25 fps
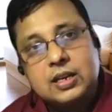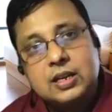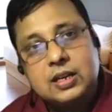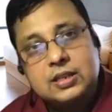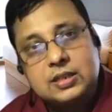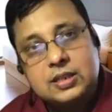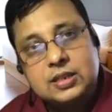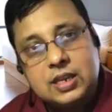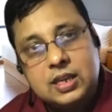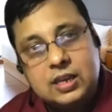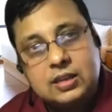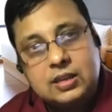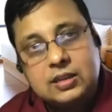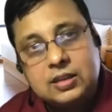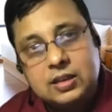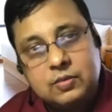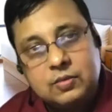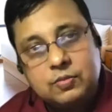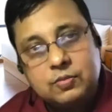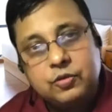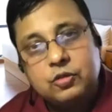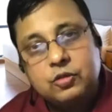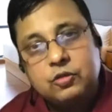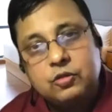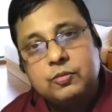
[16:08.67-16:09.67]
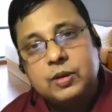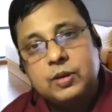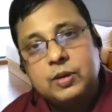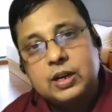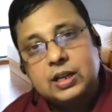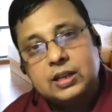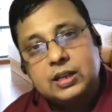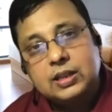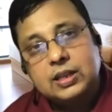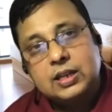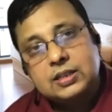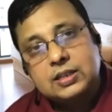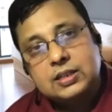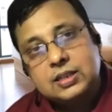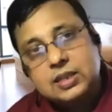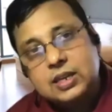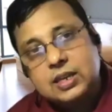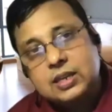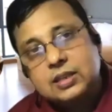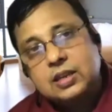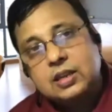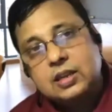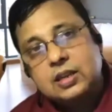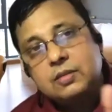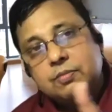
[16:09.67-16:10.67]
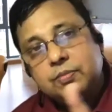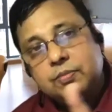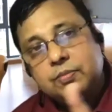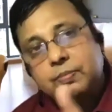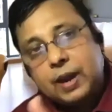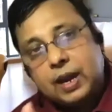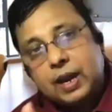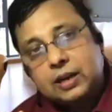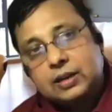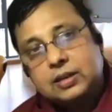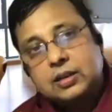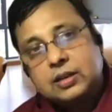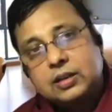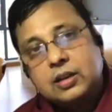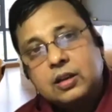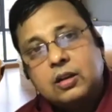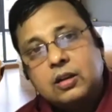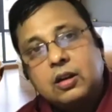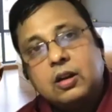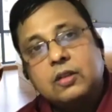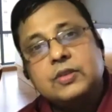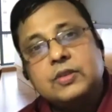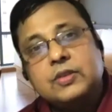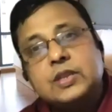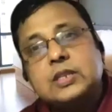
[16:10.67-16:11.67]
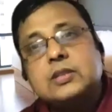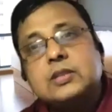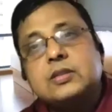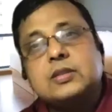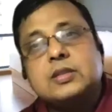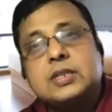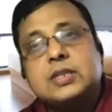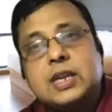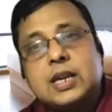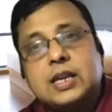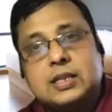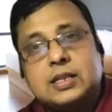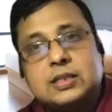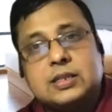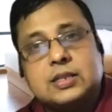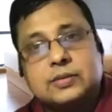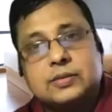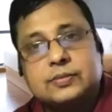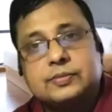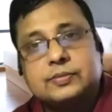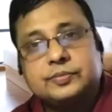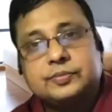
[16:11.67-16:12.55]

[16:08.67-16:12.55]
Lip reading: seeing the improvement, and then seeing the impact of this on sales,